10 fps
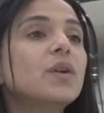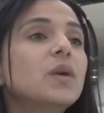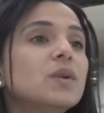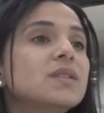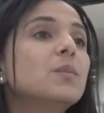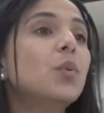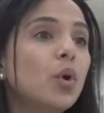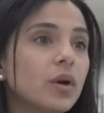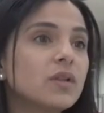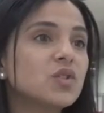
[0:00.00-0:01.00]
thought it was
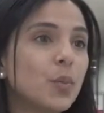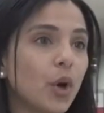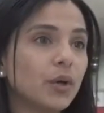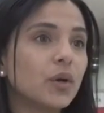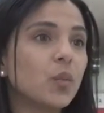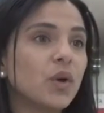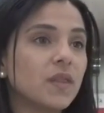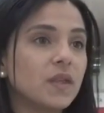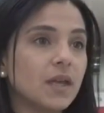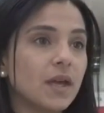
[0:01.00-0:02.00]
important to partner with
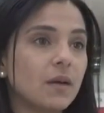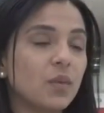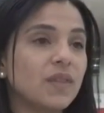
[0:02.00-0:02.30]
the, uh,